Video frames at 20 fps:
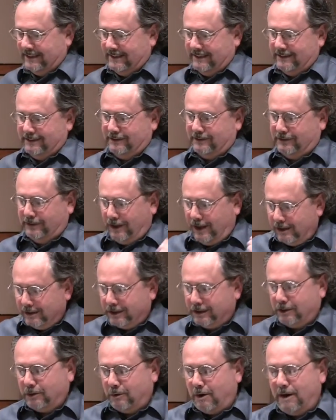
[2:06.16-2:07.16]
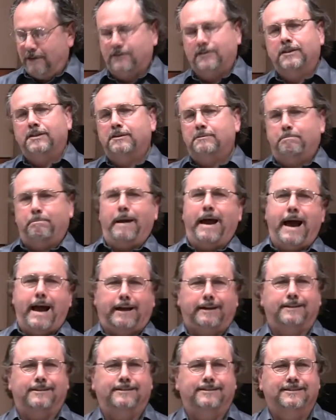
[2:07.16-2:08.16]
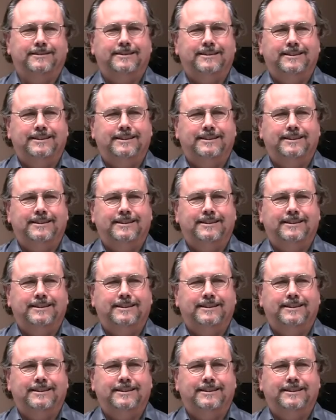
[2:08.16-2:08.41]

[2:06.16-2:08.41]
slung across his back